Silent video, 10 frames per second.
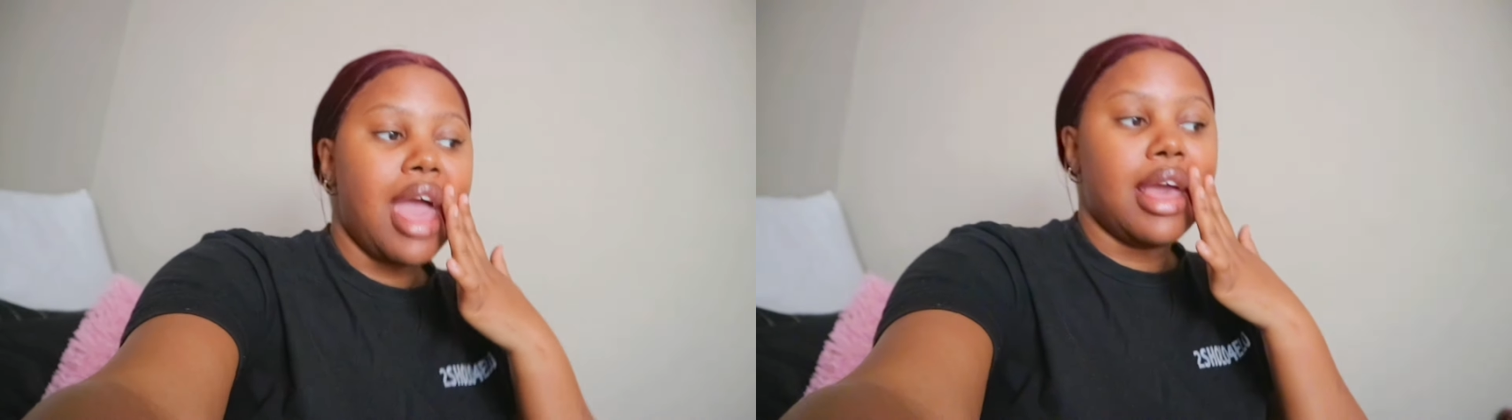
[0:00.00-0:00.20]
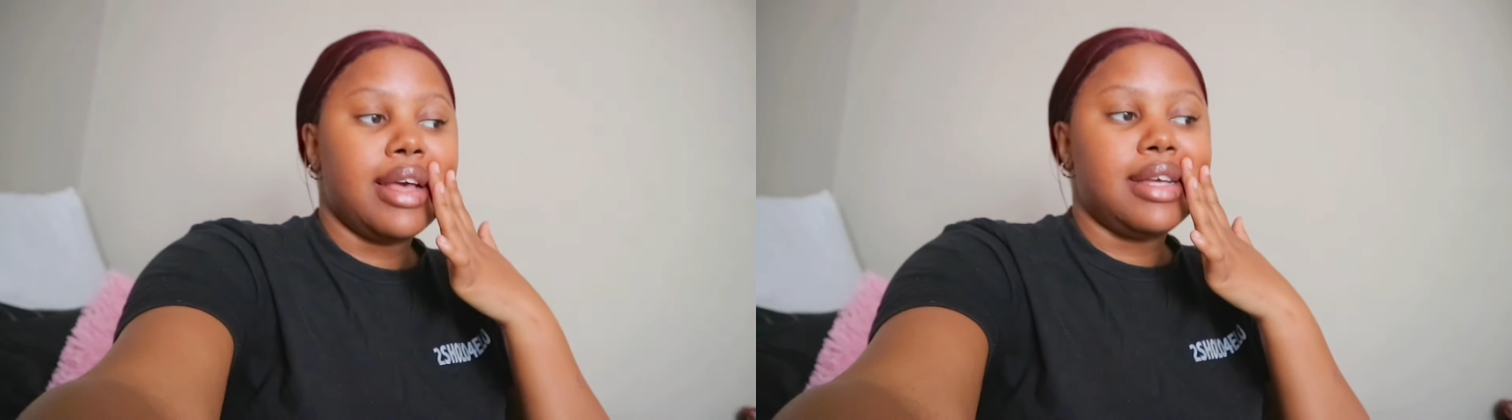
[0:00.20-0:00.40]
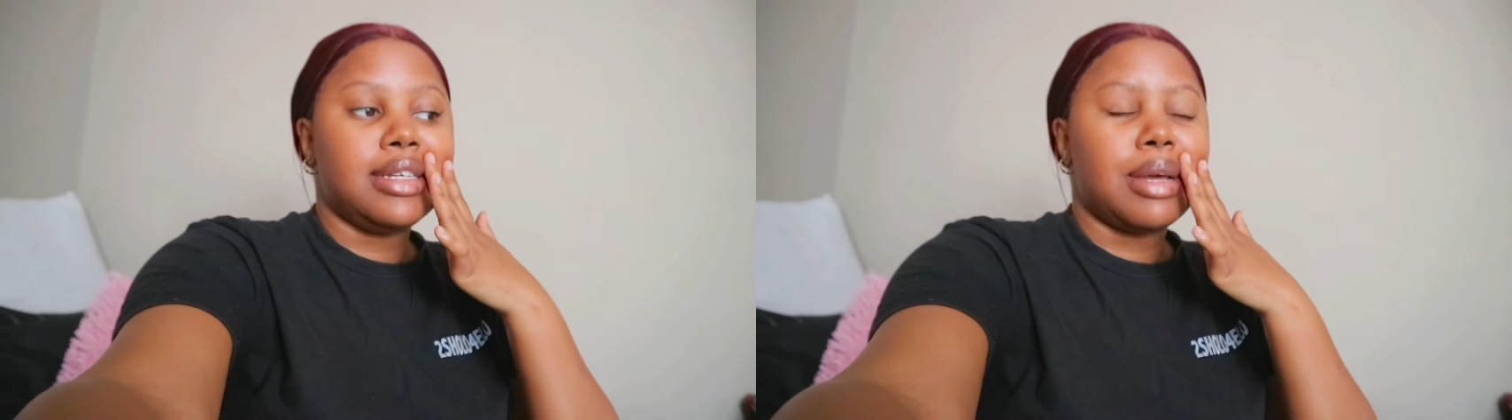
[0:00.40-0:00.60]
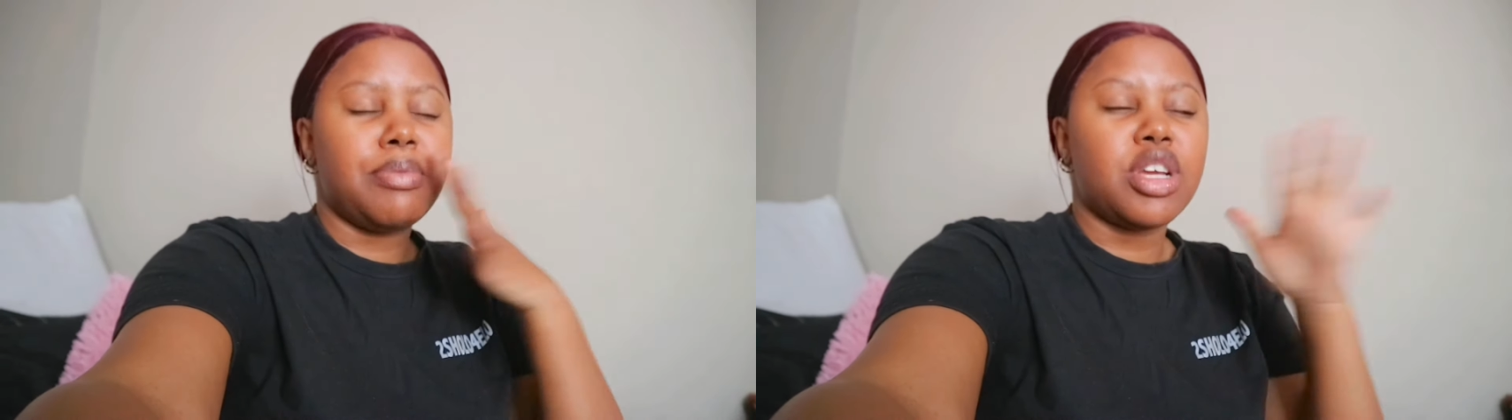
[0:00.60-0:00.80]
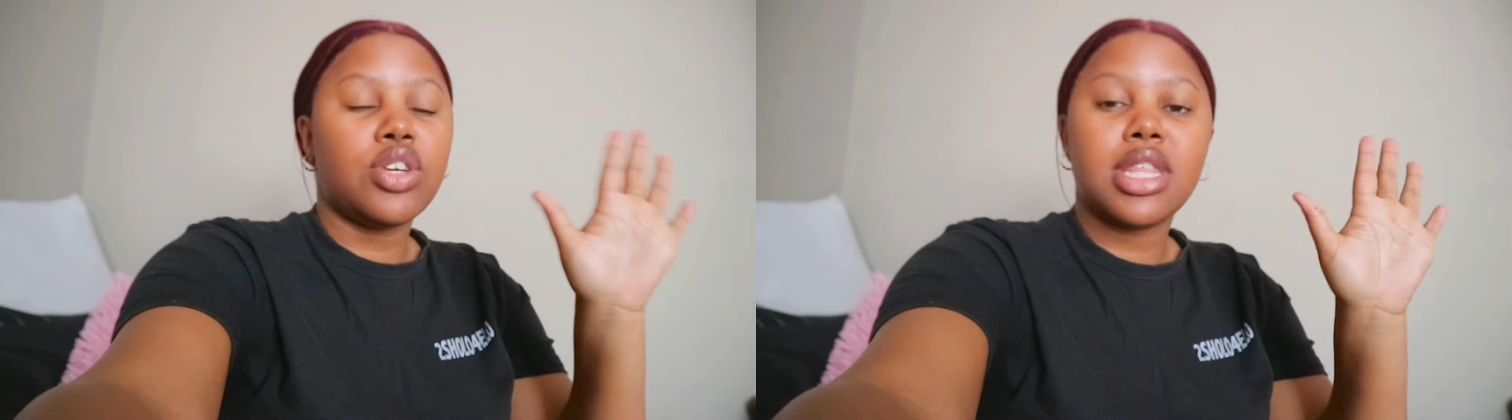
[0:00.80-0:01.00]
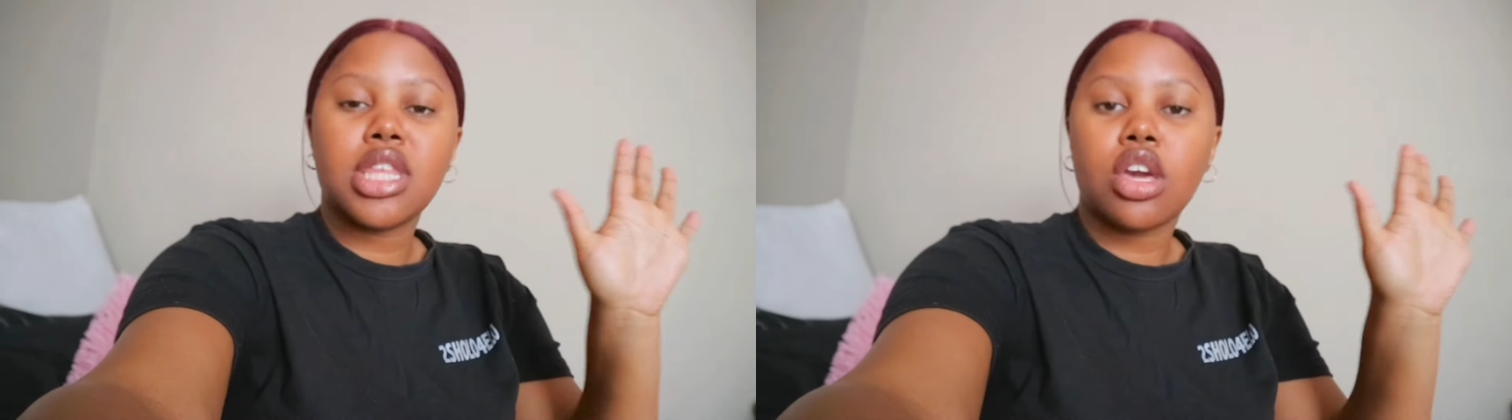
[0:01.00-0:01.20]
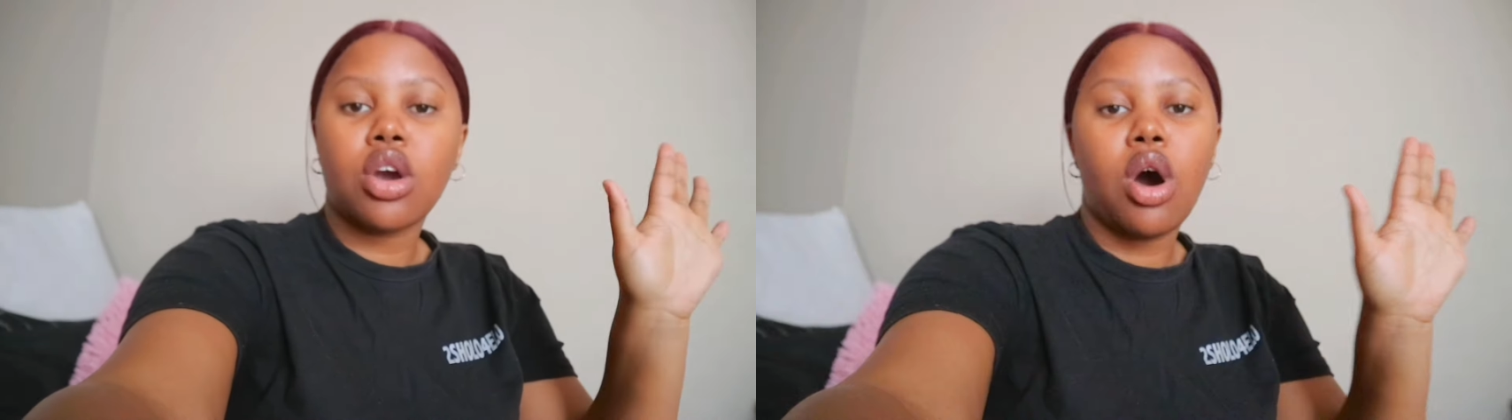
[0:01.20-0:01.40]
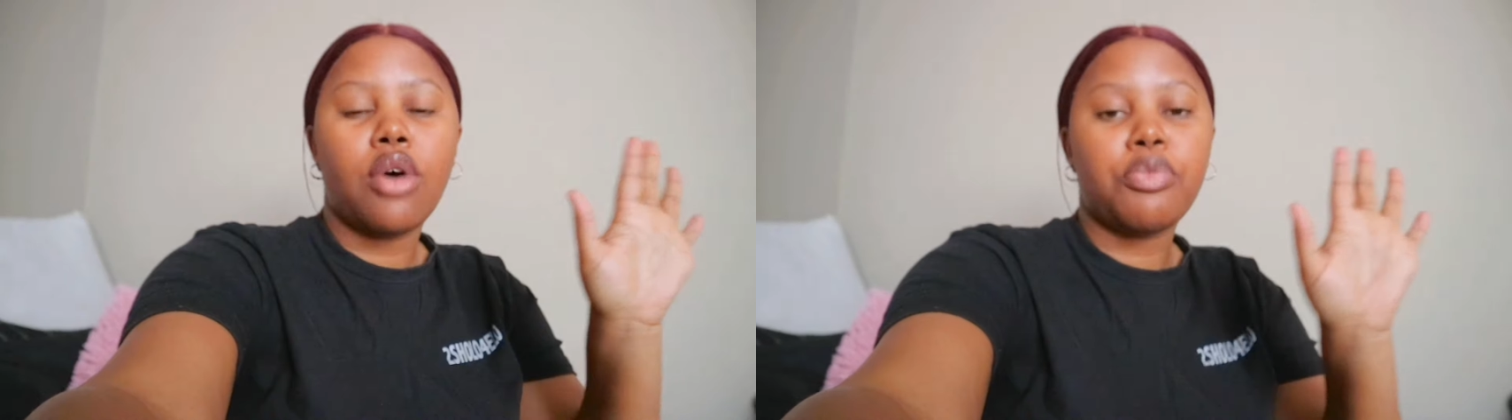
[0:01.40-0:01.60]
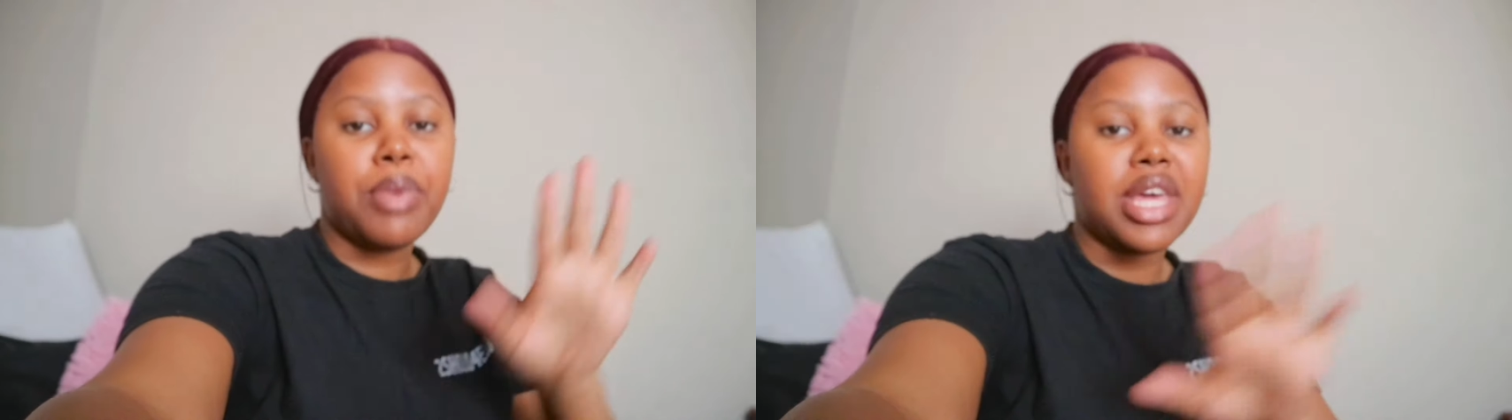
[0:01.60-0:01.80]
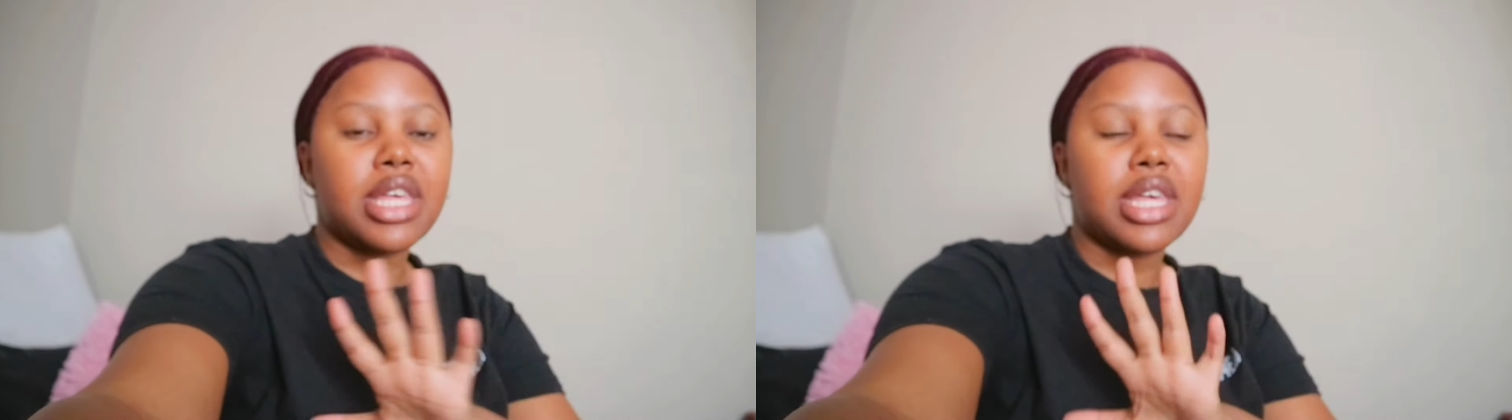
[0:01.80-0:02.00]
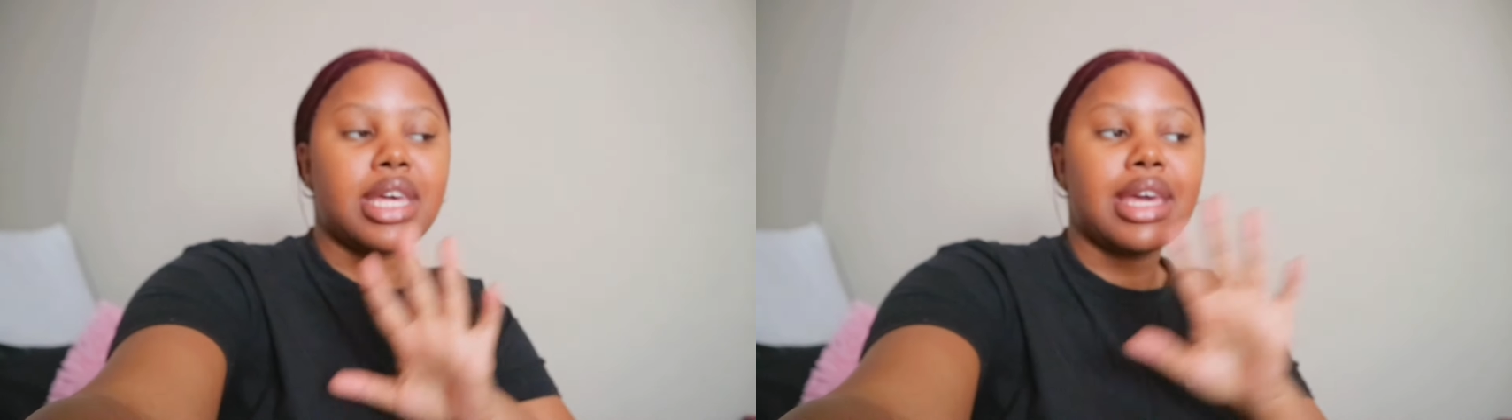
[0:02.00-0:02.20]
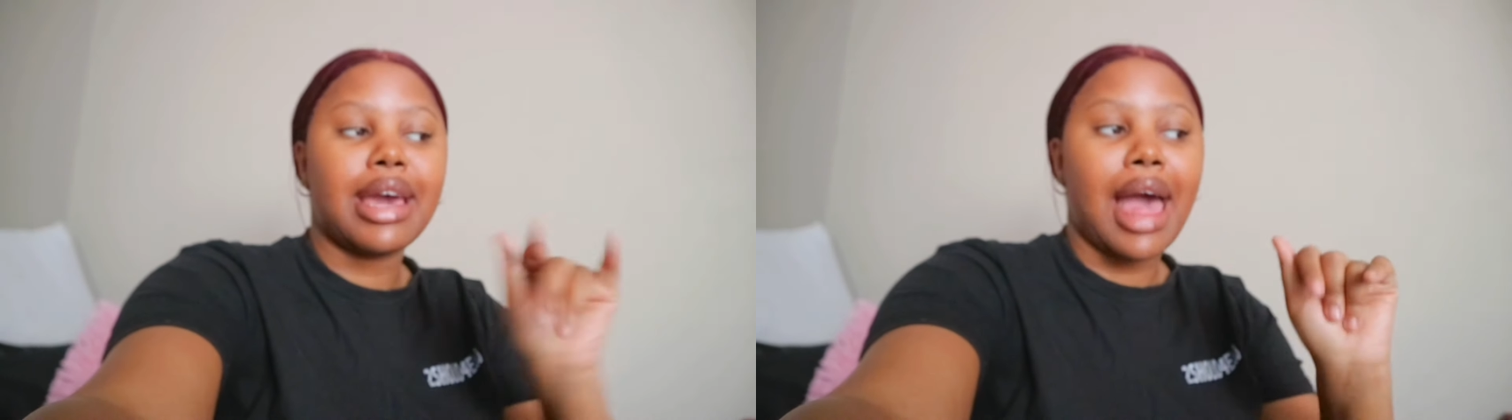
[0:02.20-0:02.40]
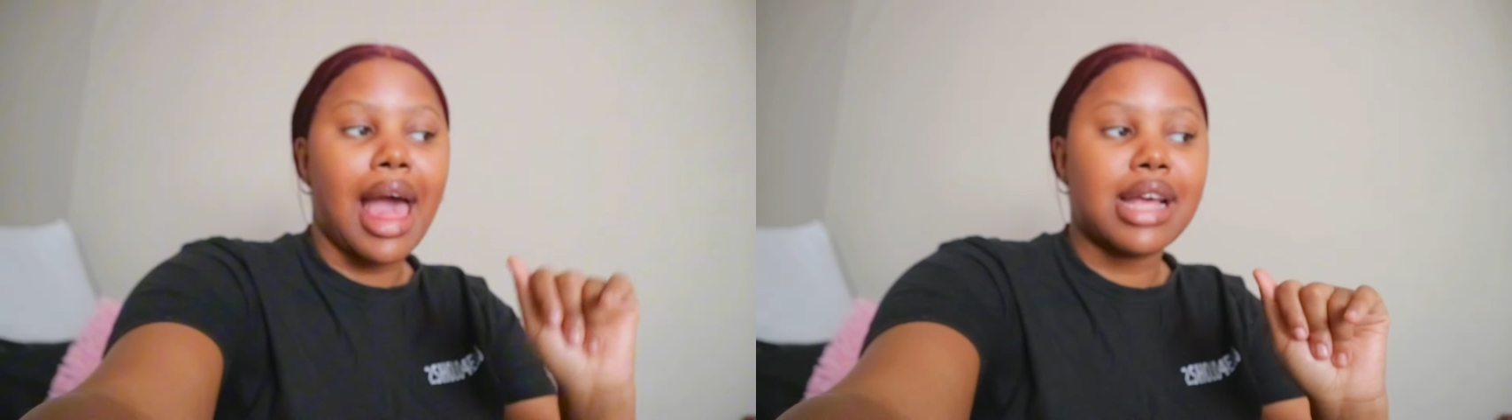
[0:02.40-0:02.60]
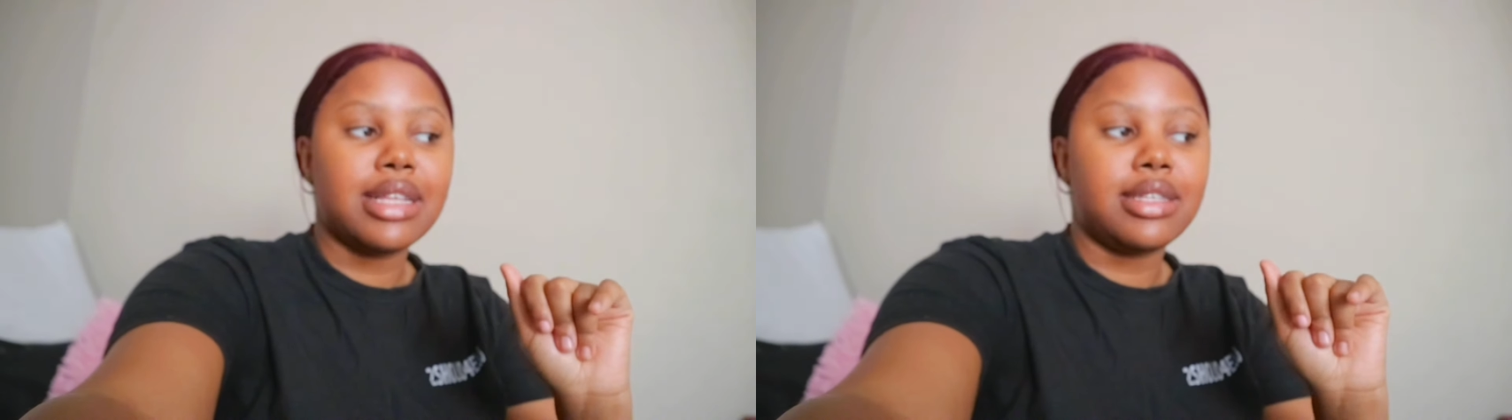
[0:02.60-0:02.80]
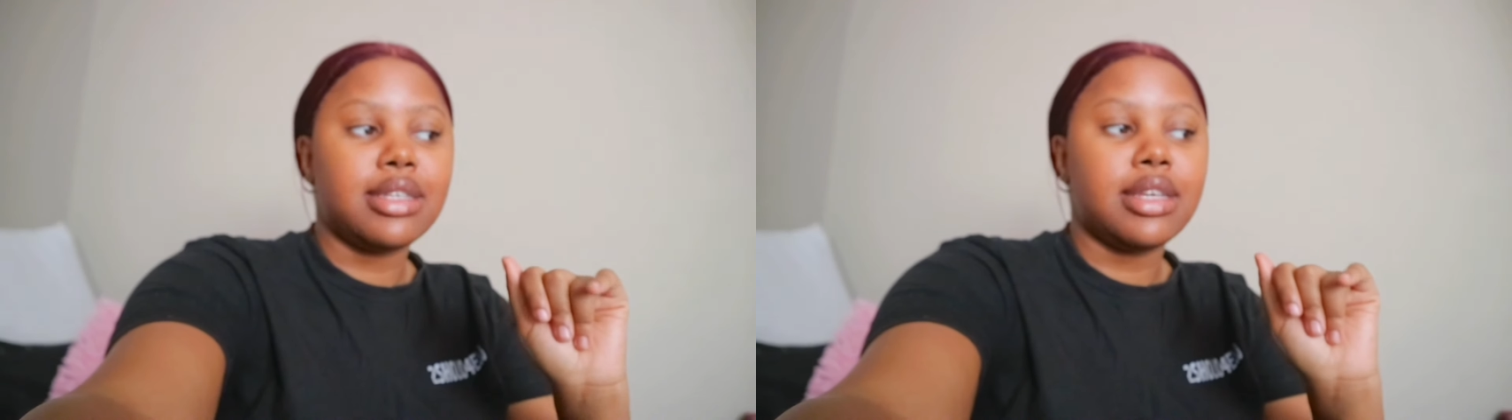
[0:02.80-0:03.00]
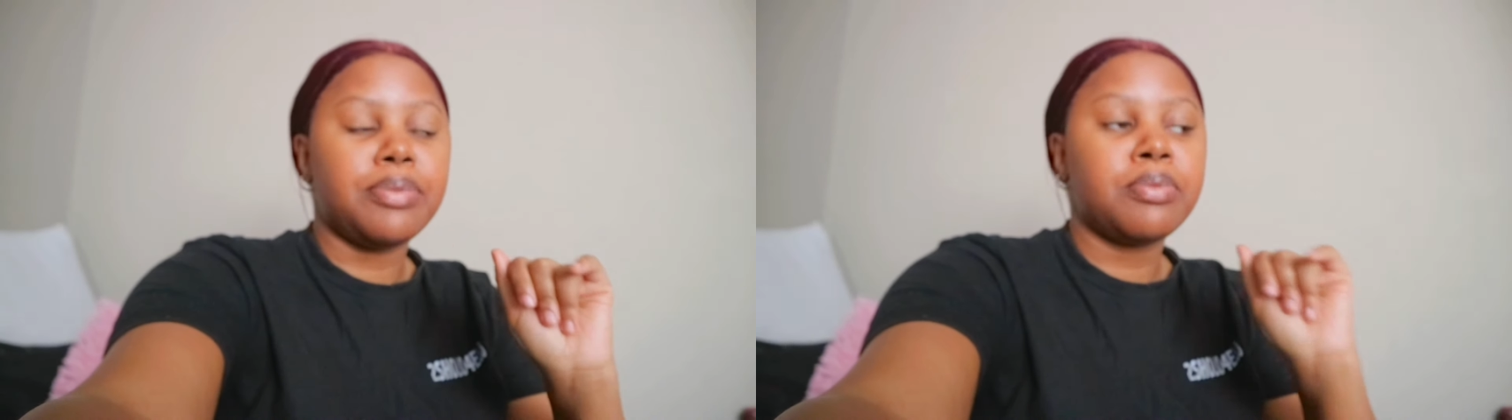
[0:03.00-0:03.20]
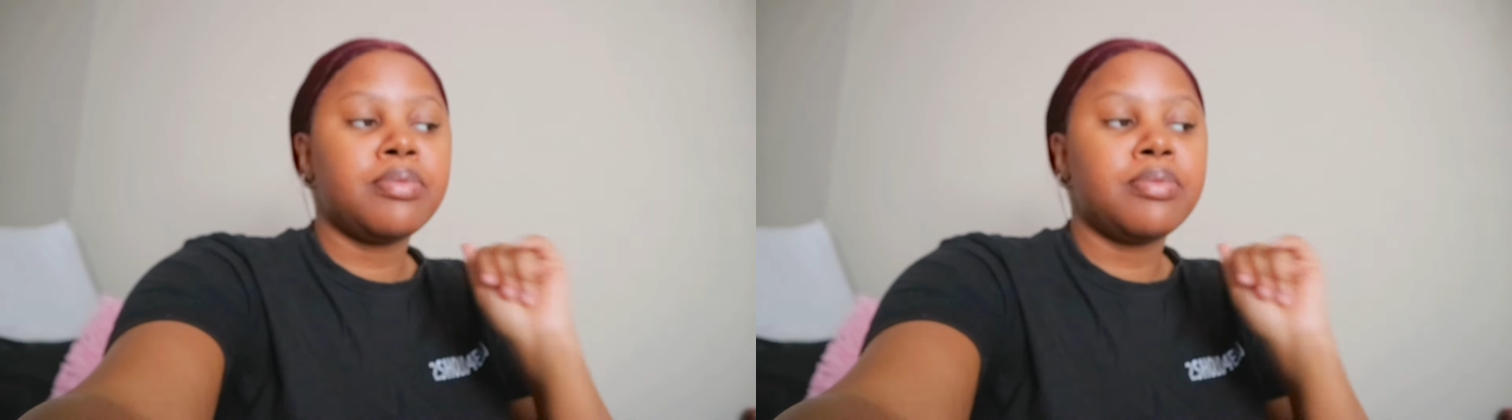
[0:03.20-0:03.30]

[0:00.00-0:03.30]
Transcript: and I'm actually thinking of making a rice